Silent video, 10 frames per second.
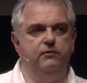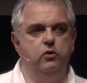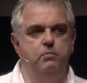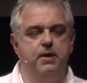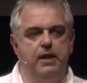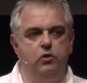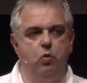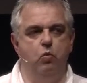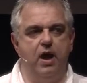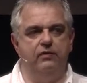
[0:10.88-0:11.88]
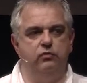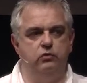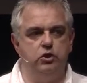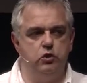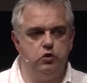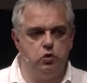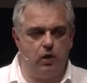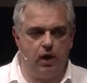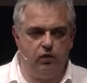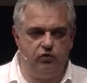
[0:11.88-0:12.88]
of you men, your wives will choose your
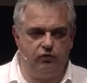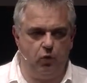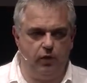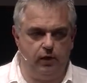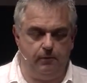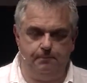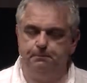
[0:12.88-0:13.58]
clothes for you.